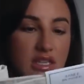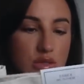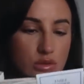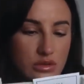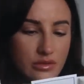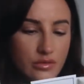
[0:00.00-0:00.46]

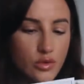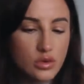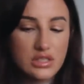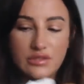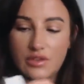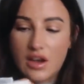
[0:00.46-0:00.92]
This was
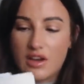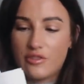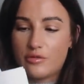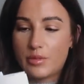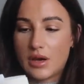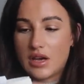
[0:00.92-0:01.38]

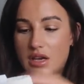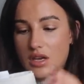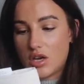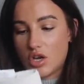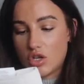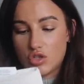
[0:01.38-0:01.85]
45 by
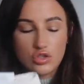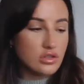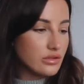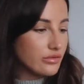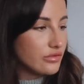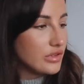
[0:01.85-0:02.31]

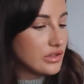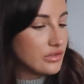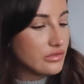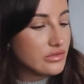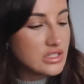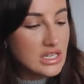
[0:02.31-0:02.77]

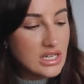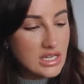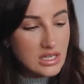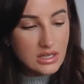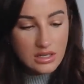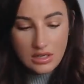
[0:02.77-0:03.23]

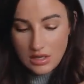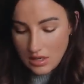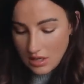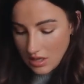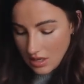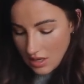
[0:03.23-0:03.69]
150.
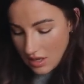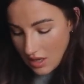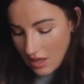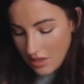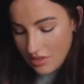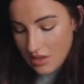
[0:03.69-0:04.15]

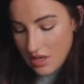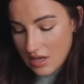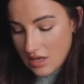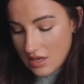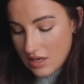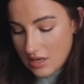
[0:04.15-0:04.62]
And
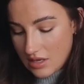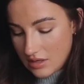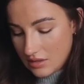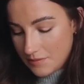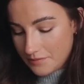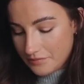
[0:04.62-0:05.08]

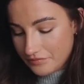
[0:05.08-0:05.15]
then